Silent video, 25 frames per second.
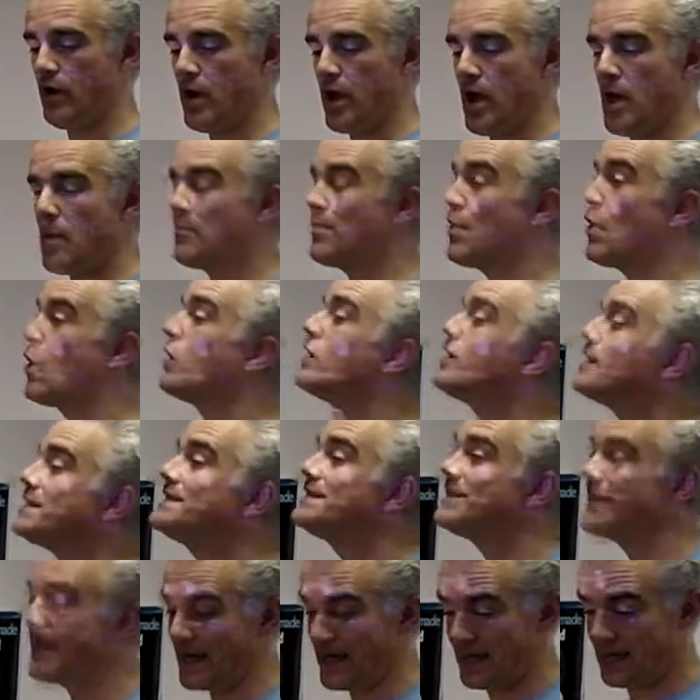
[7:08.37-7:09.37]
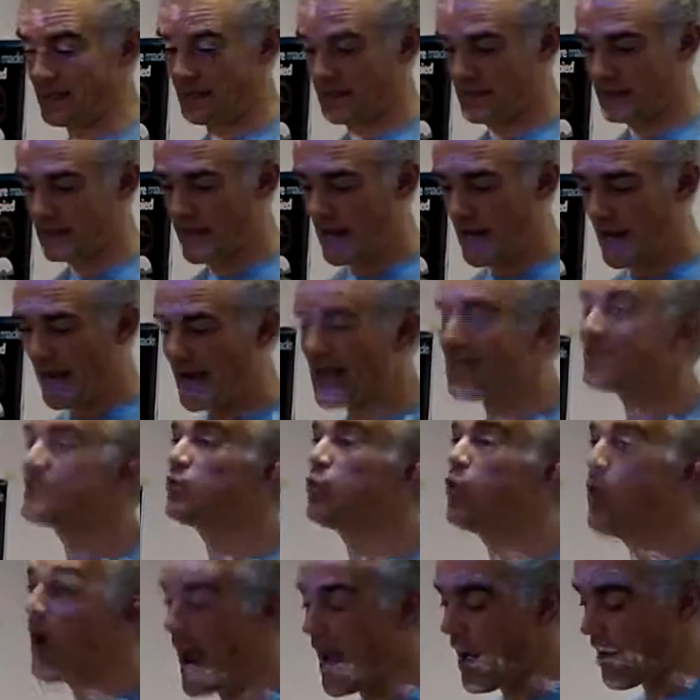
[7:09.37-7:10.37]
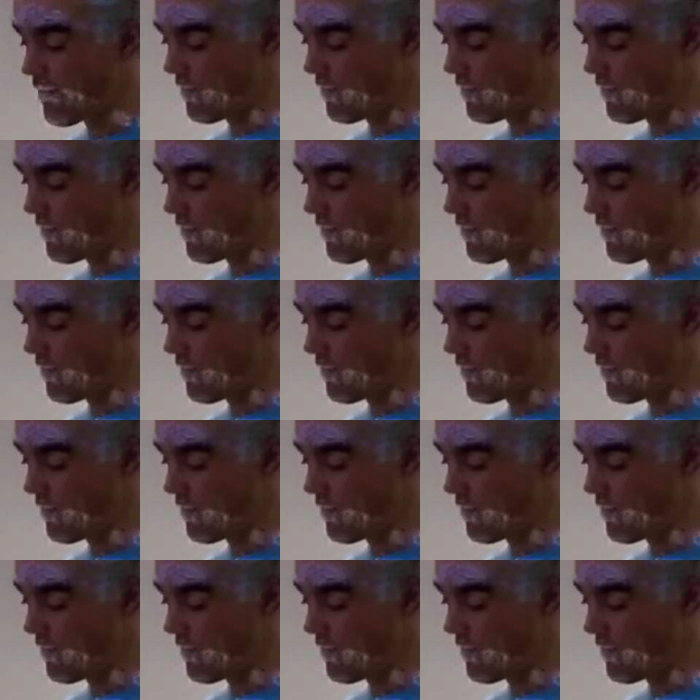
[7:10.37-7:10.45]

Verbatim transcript: Politics is where it